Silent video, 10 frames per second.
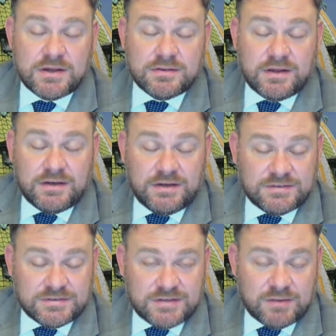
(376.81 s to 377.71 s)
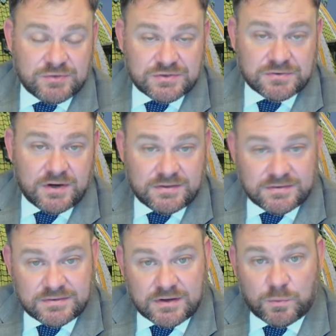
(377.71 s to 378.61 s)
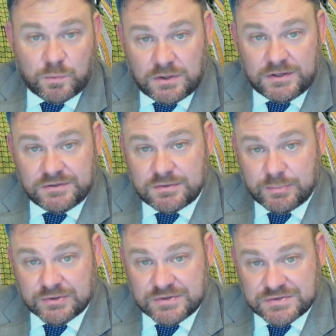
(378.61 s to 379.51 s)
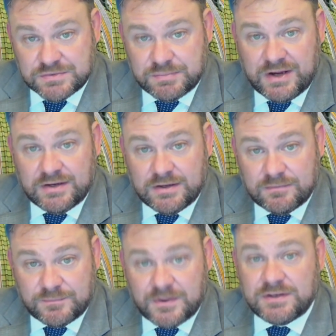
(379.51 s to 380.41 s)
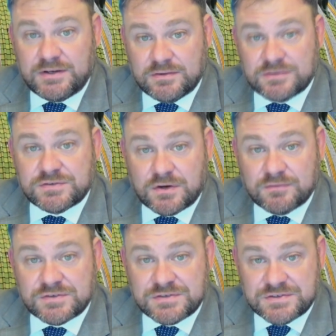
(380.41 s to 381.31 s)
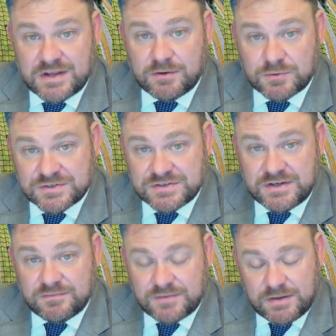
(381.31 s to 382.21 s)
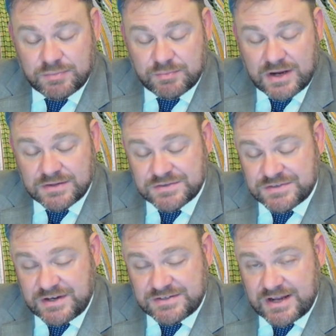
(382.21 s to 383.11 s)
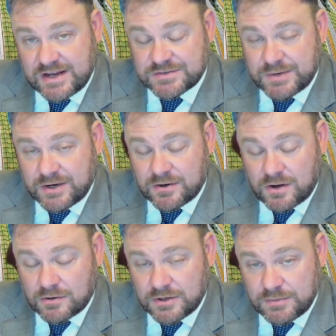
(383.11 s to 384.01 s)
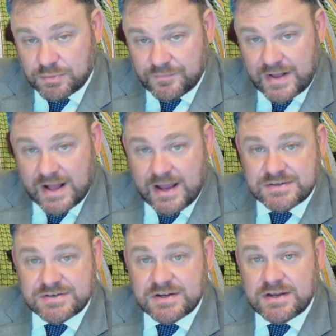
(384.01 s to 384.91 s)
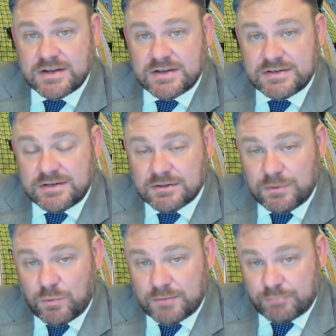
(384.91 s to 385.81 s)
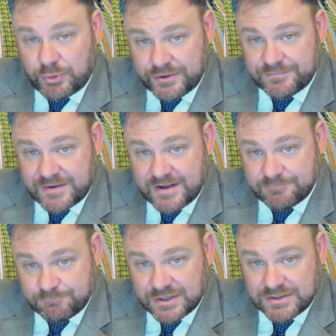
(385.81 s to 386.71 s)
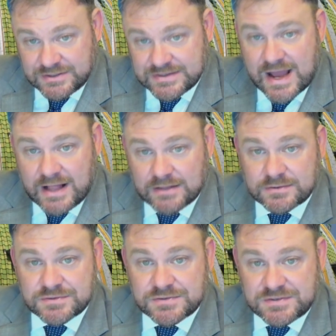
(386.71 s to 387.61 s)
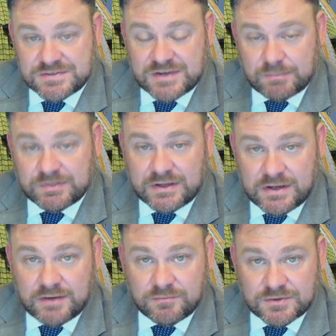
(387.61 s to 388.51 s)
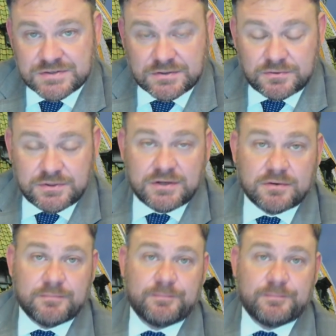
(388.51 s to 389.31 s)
They need to demonstrate that they're willing to participate in funding the services they receive. Keep in mind, the state taxpayer already provides nearly $1.5 billion to SEPTA every single year.